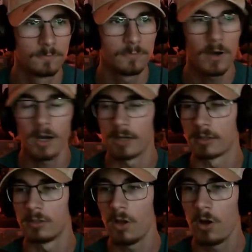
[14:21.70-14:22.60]

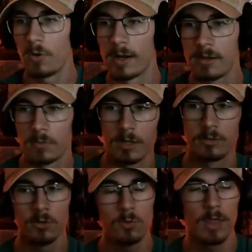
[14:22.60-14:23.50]
Fuck! No, I didn't want to
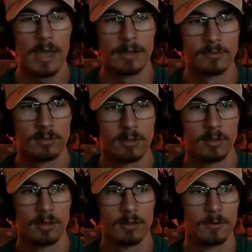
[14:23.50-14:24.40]
do
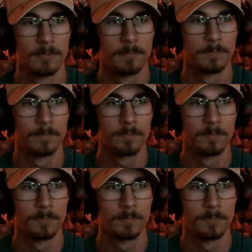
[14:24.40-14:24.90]
that.